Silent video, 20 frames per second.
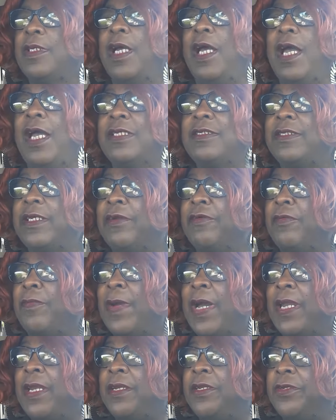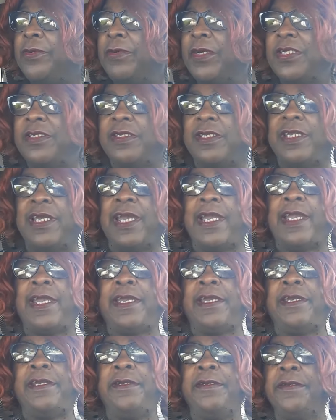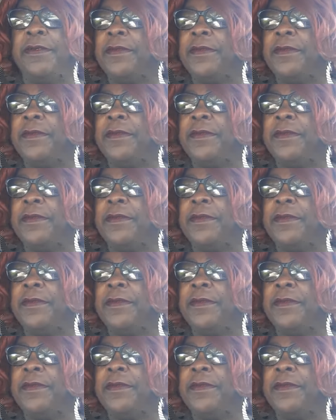How's everybody doing today?